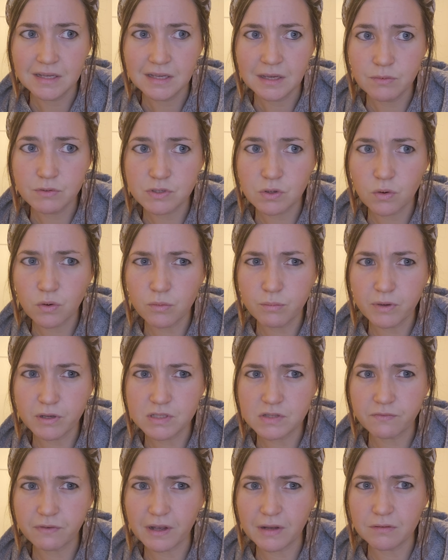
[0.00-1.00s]
It was
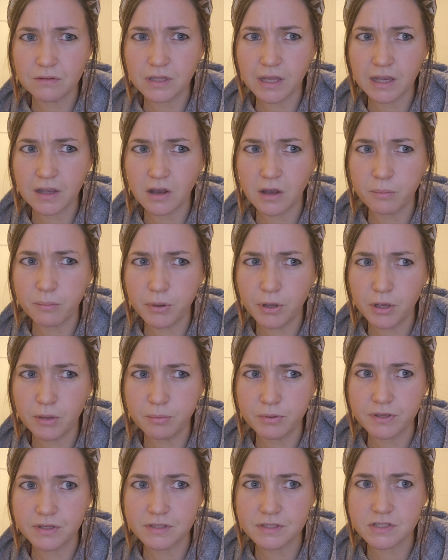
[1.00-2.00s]
almost felt like our
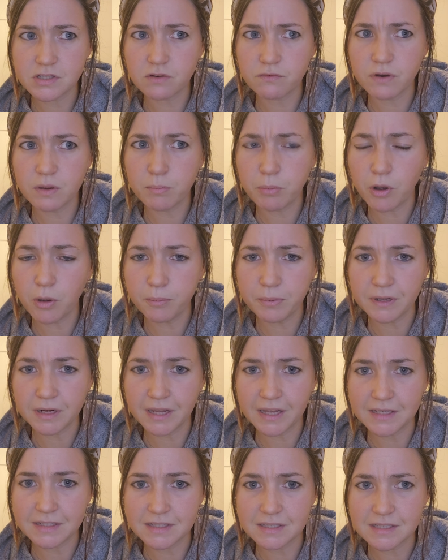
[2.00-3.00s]
purpose to
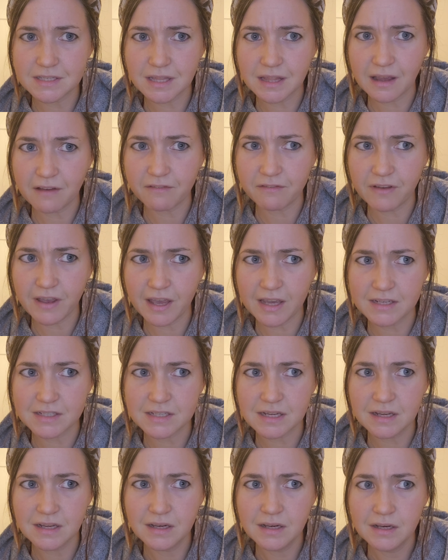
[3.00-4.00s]
repopulate to that
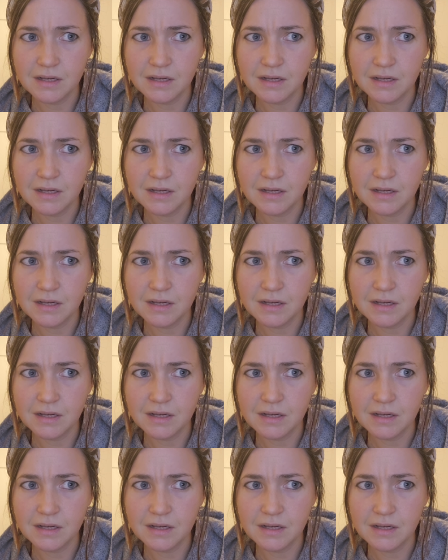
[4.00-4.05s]
fact.